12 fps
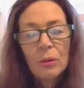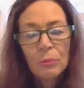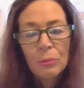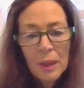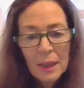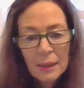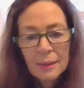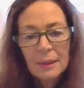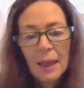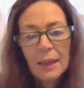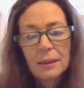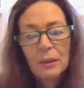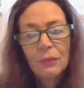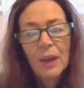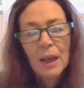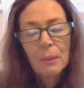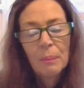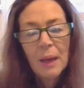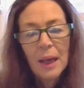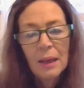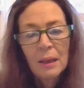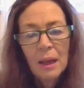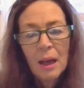real estate developer,